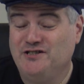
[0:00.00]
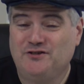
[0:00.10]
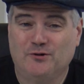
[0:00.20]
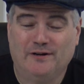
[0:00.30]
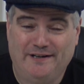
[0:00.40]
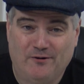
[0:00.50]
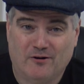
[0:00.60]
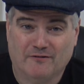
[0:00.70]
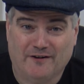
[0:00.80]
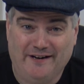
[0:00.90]
you saw in
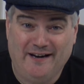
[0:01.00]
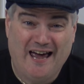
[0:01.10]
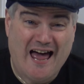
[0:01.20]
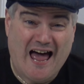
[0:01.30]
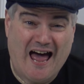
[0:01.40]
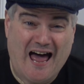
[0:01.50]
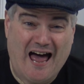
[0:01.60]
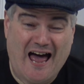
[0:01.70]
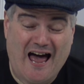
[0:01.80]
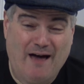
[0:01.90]
Horrified,
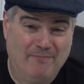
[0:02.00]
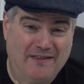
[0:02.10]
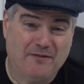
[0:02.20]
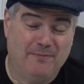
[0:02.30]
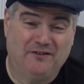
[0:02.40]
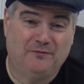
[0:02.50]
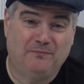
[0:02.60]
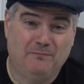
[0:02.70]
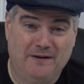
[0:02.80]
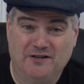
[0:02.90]
I'm not the best
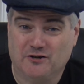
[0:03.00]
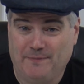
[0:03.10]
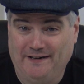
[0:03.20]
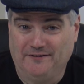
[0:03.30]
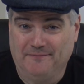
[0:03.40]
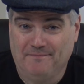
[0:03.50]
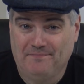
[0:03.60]
miniature painter,